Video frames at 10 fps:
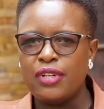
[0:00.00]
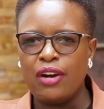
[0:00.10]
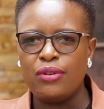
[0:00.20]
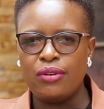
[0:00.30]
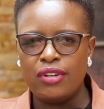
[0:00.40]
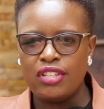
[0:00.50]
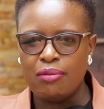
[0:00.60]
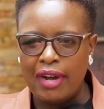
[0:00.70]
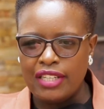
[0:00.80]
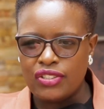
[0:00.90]
to now do not
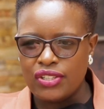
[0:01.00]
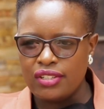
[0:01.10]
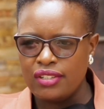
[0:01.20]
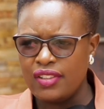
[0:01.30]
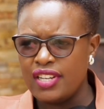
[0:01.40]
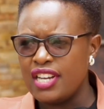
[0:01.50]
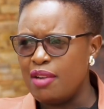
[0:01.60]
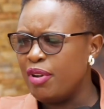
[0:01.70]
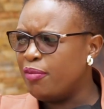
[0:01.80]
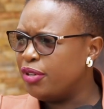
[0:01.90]
imagine that I
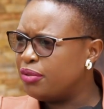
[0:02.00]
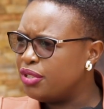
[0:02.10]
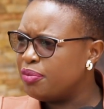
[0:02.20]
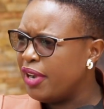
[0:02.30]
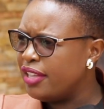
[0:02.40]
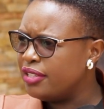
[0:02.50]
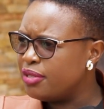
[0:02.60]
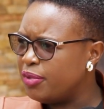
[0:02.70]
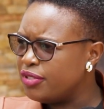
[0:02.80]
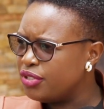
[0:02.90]
am able to occupy
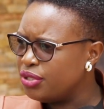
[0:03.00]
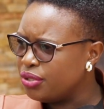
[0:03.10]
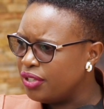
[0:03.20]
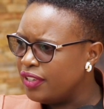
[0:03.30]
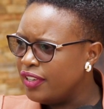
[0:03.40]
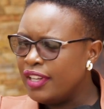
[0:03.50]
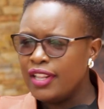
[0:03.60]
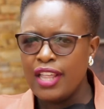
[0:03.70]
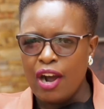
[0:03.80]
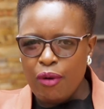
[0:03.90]
this position.
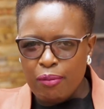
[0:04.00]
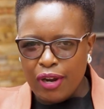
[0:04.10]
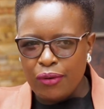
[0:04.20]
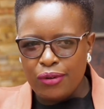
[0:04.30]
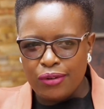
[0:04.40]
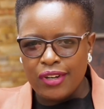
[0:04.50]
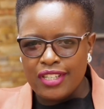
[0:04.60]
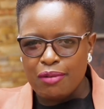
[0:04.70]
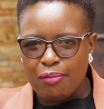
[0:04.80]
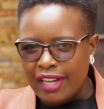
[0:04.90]
There are women who do
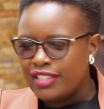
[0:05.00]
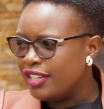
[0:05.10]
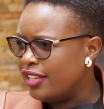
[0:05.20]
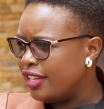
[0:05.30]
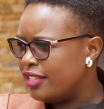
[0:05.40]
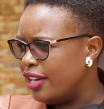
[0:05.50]
not imagine that